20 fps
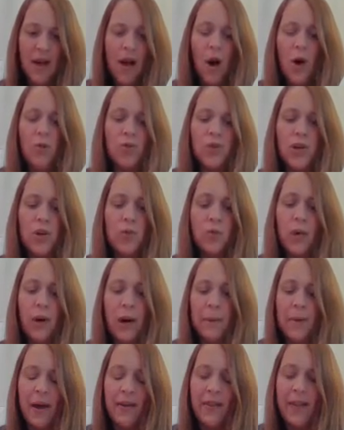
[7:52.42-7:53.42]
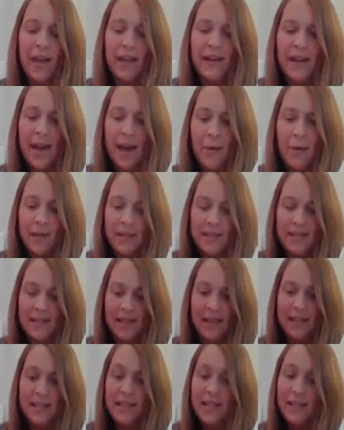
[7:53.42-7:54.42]
Oh, don't worry about that now, he
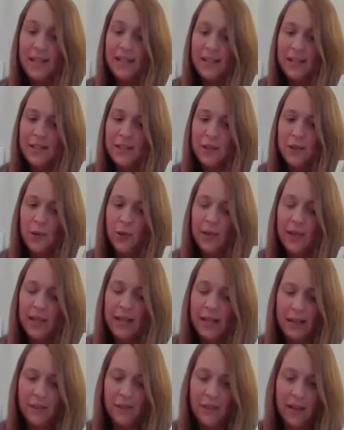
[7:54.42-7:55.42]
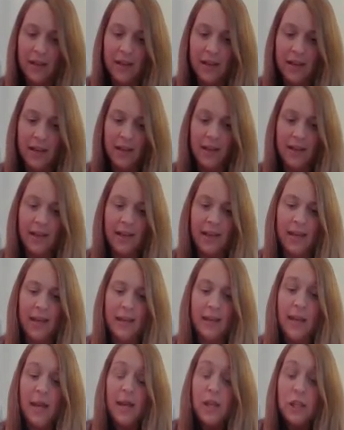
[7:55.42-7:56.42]
said, a little too quickly for her
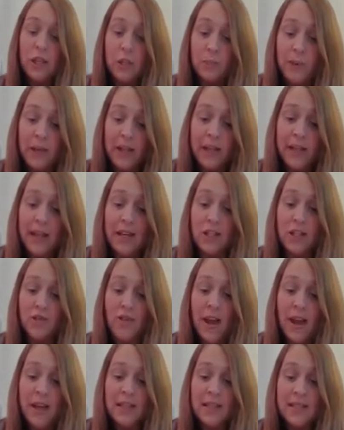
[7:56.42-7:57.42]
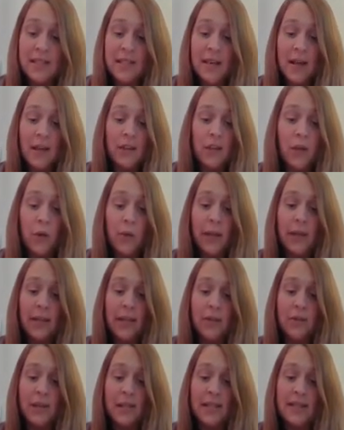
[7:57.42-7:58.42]
liking. You'd better get dressed. The quicker
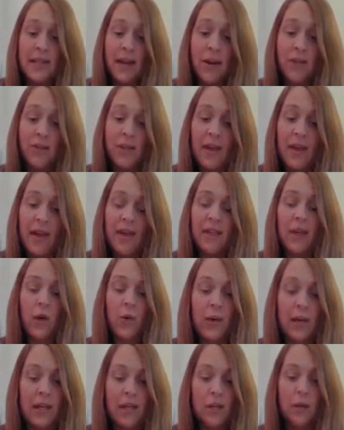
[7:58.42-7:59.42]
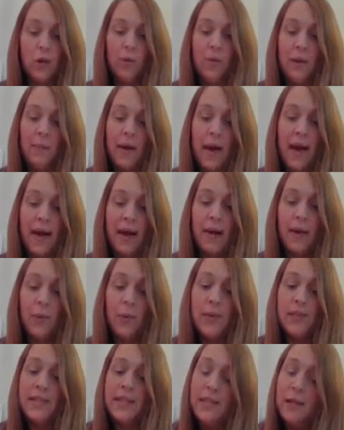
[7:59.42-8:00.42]
you get out there, the quicker you'll be back.
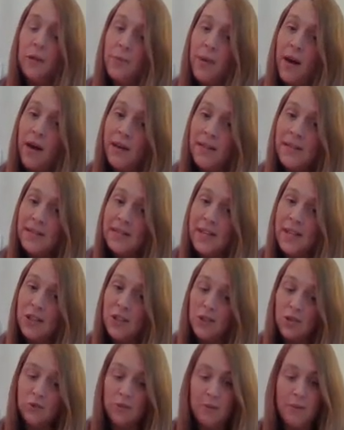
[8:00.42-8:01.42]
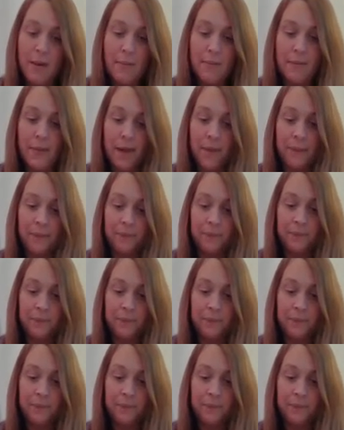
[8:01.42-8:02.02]
We're still behind schedule, remember?